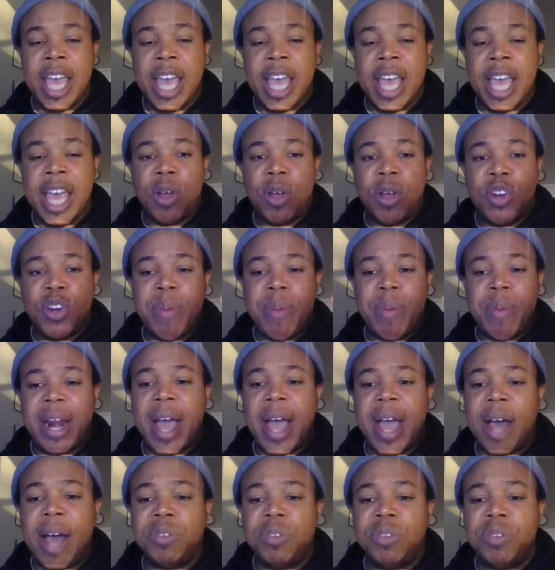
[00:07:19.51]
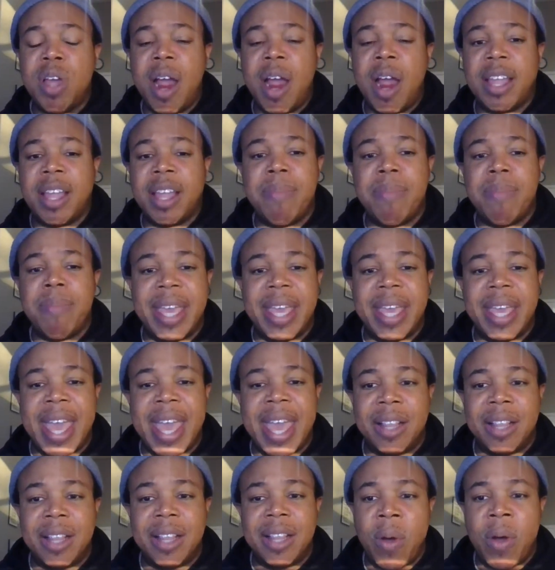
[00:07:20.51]
Lord, no matter how dark it may
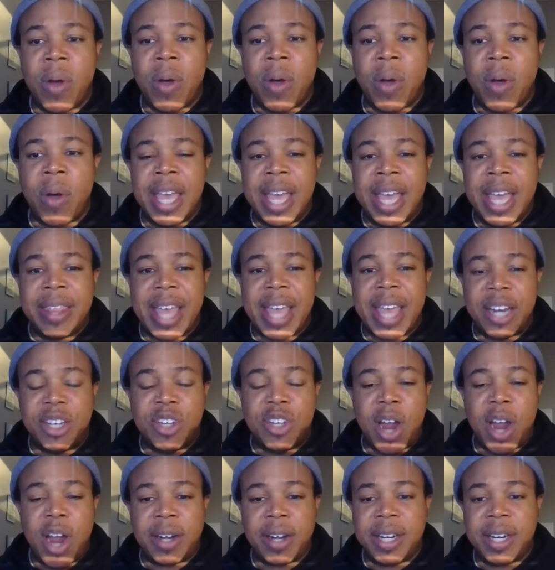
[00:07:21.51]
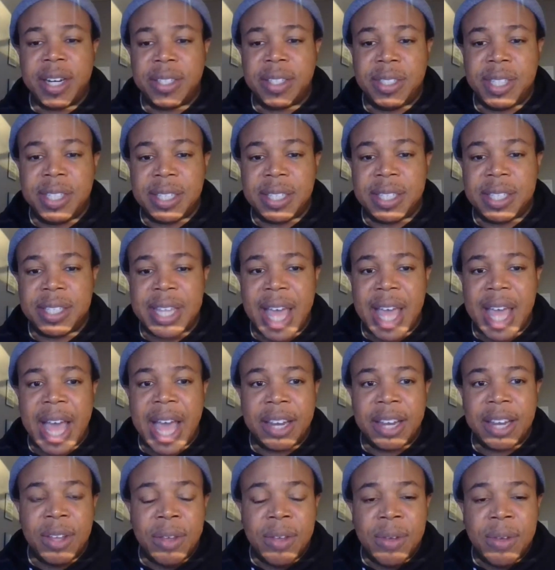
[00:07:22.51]
get, Lord, that darkness is
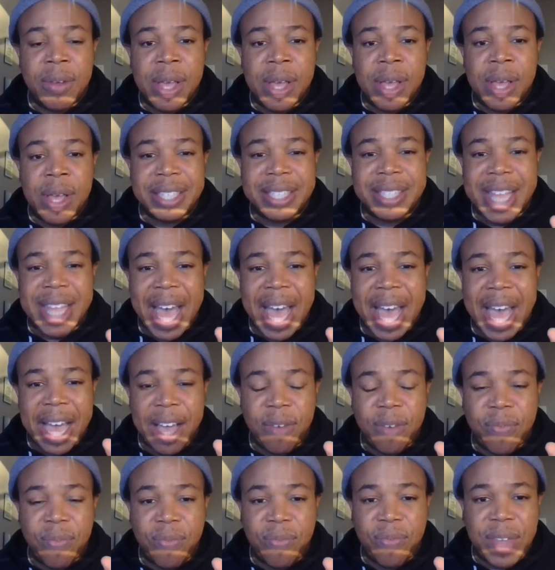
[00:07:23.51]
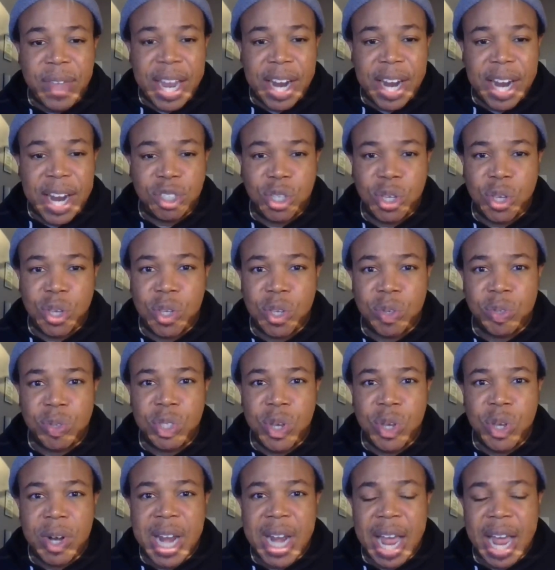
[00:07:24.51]
not a fear to you.
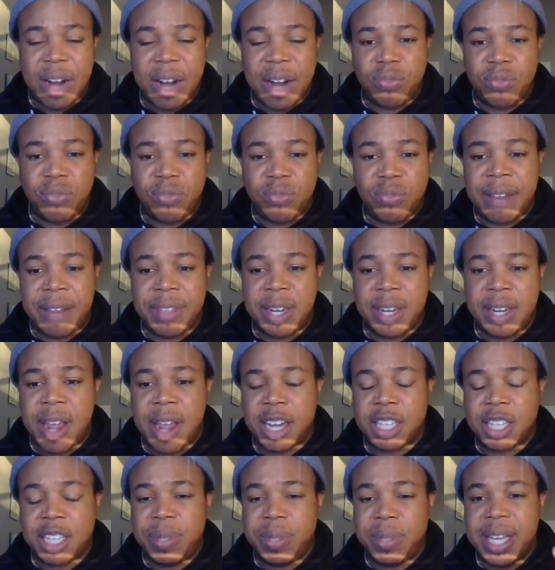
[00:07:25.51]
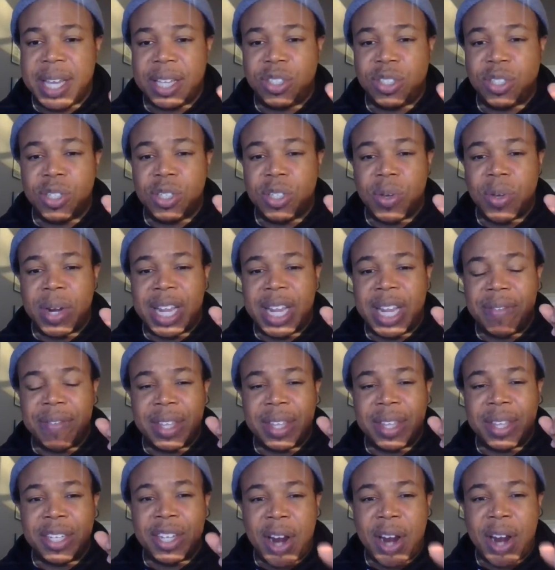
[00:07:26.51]
You are not afraid of the darkness because you saw it. Even the
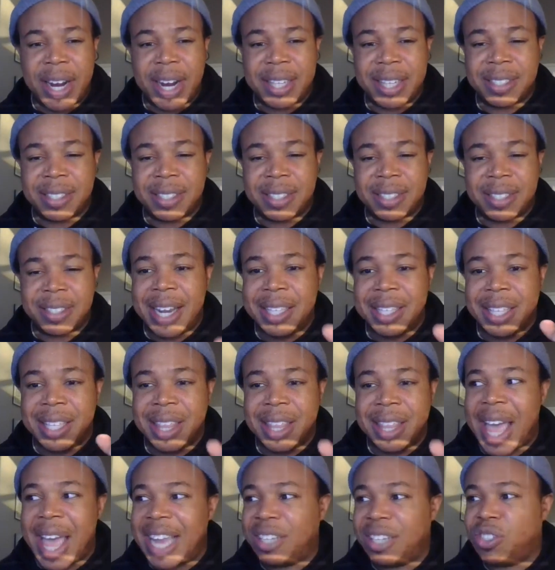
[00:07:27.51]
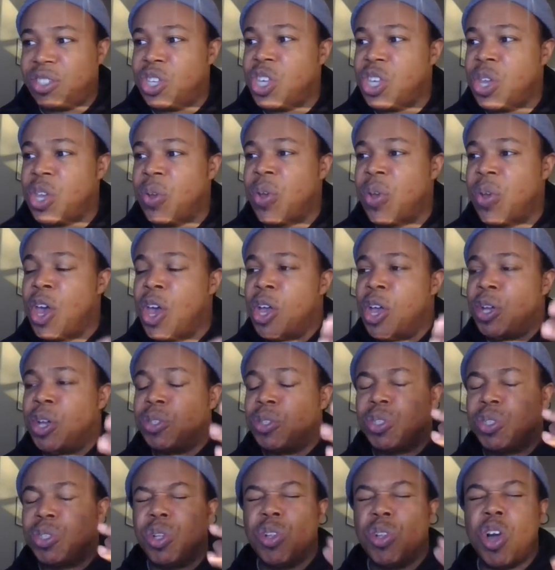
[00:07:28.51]
darkest night is light to you.
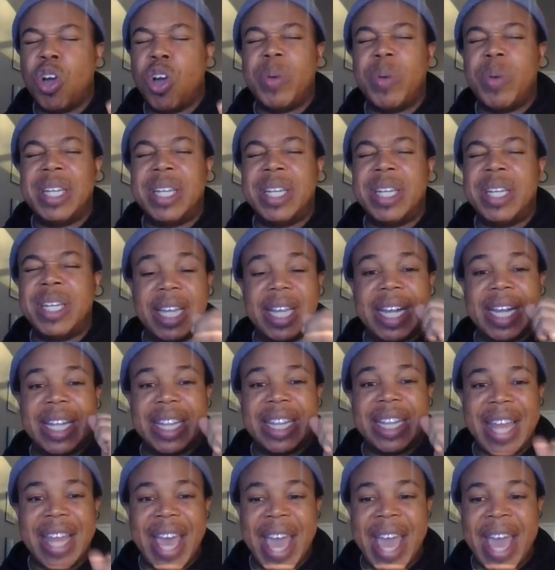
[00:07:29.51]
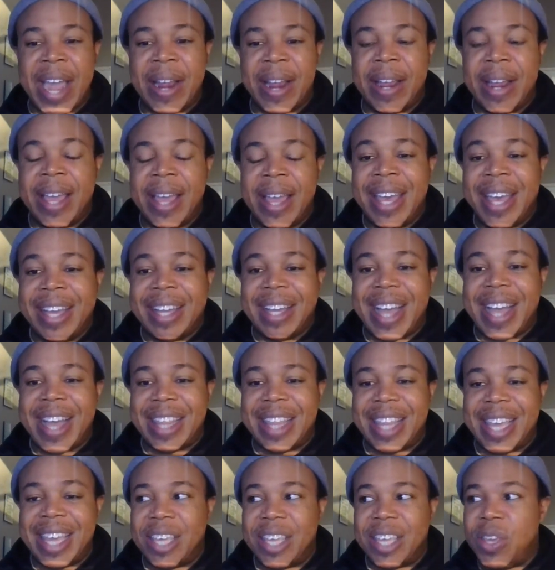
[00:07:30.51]
So Lord, we just declare, God,
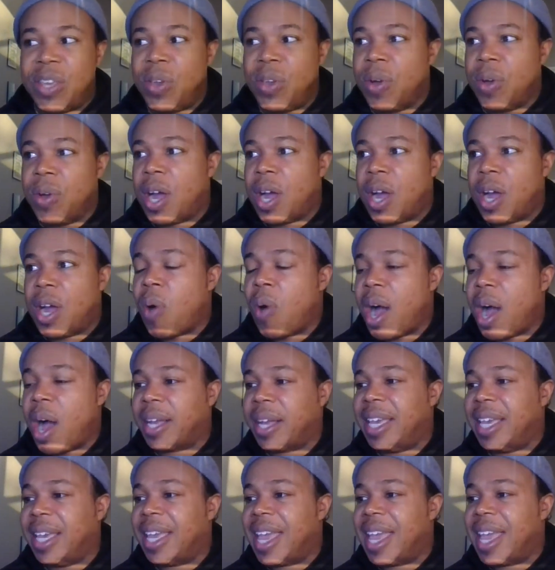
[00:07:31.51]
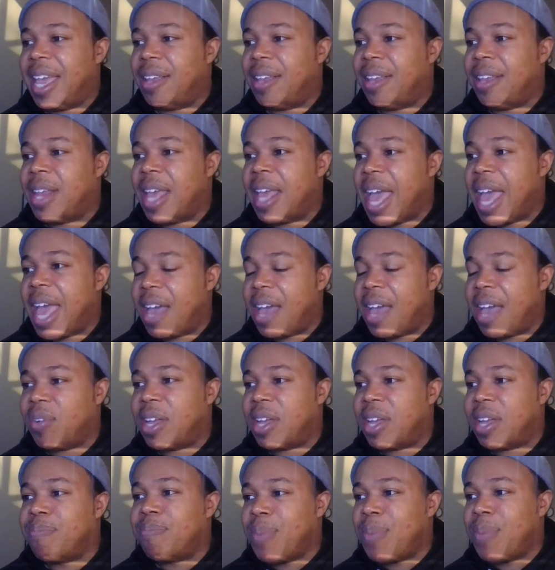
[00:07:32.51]
that you are walking in every
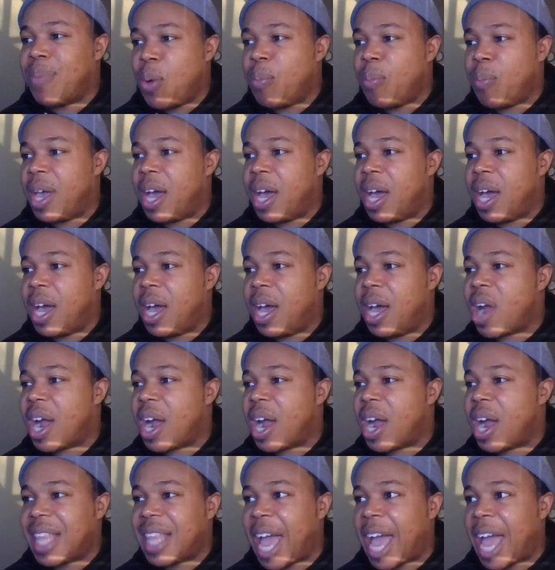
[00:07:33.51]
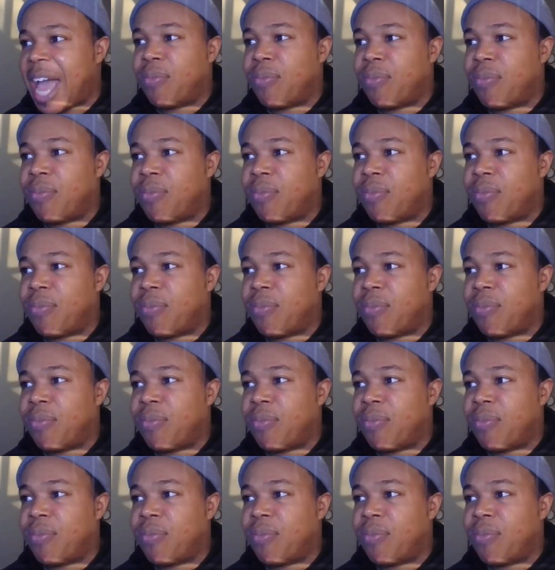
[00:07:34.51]
moment of our life.